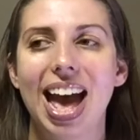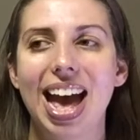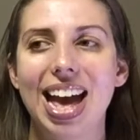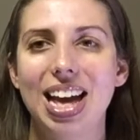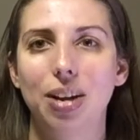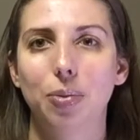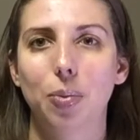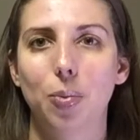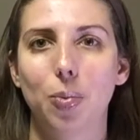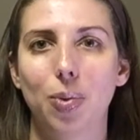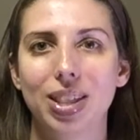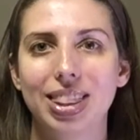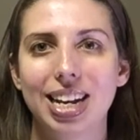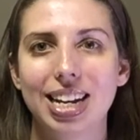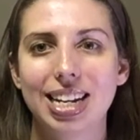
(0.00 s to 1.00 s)
And
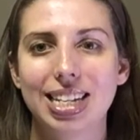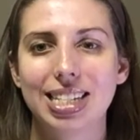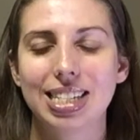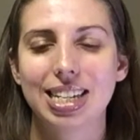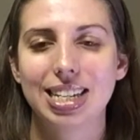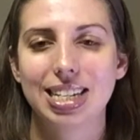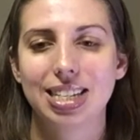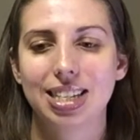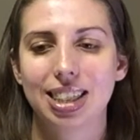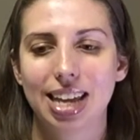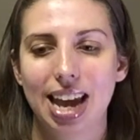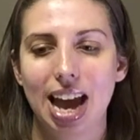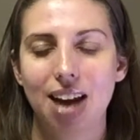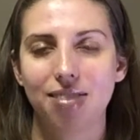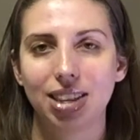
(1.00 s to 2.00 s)
what that is they
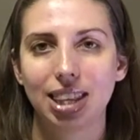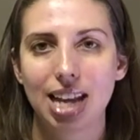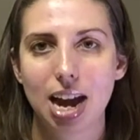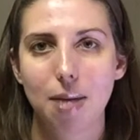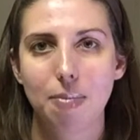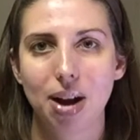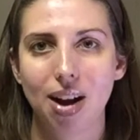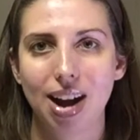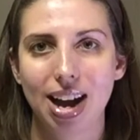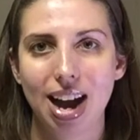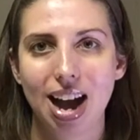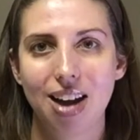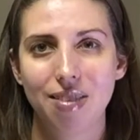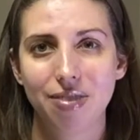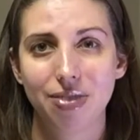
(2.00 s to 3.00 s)
have a library
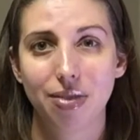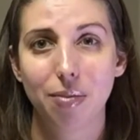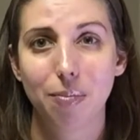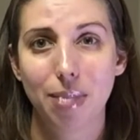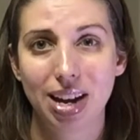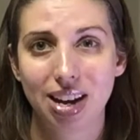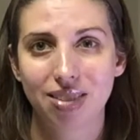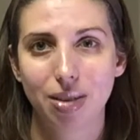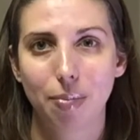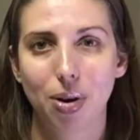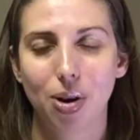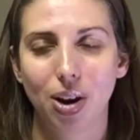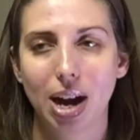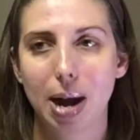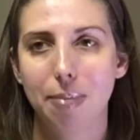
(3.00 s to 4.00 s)
of many of the
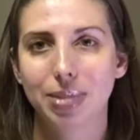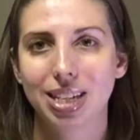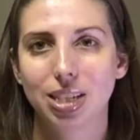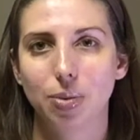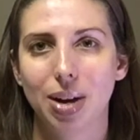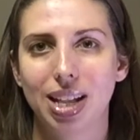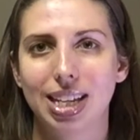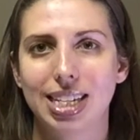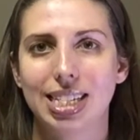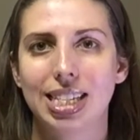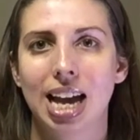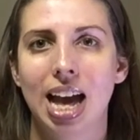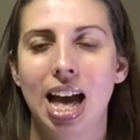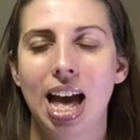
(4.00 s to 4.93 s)
programs, as well as